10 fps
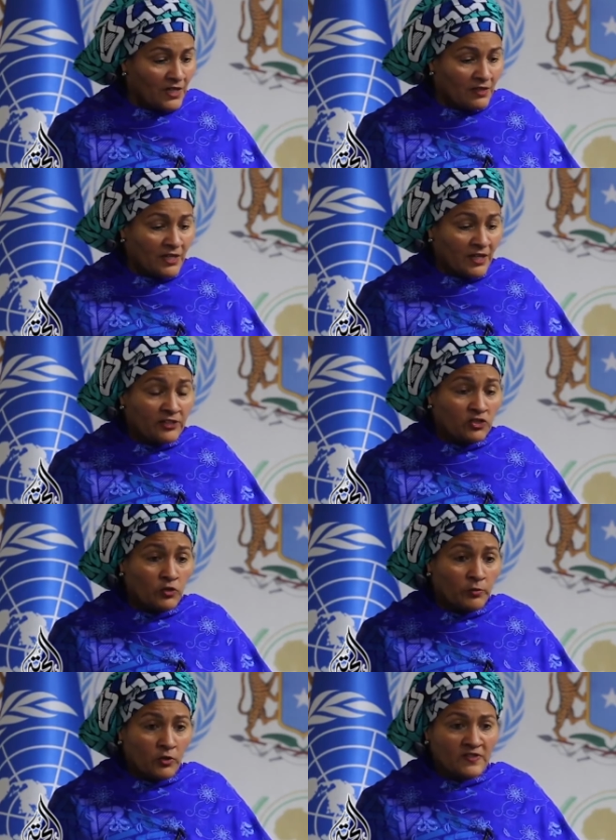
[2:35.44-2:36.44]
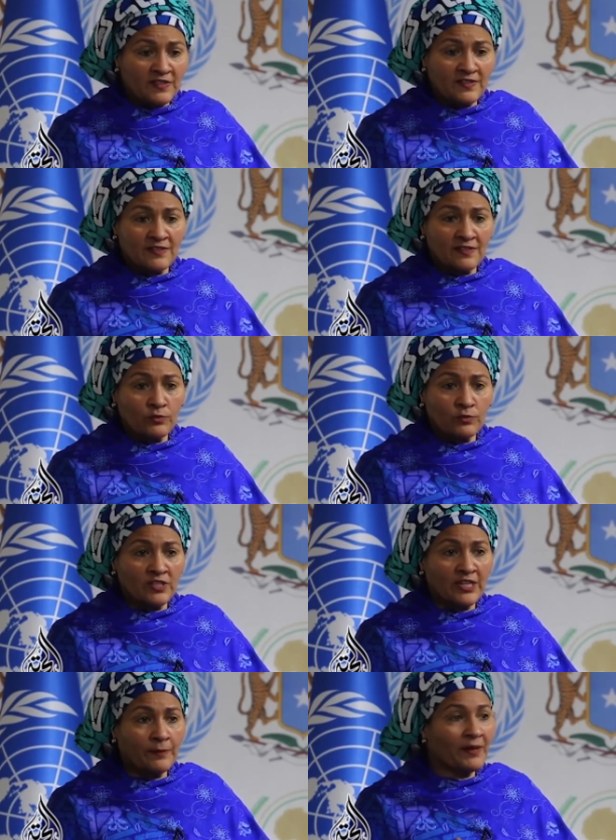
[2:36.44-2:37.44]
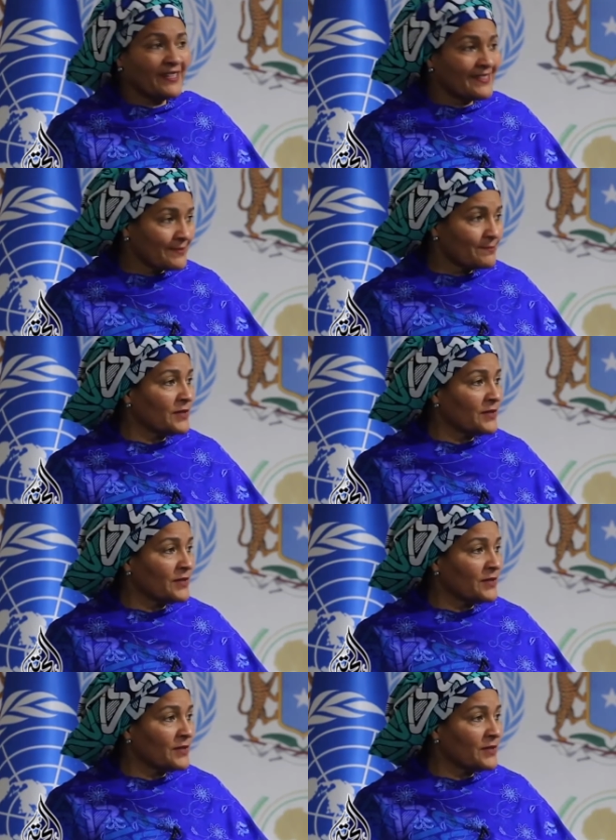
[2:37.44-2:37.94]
the electoral processes that will take place,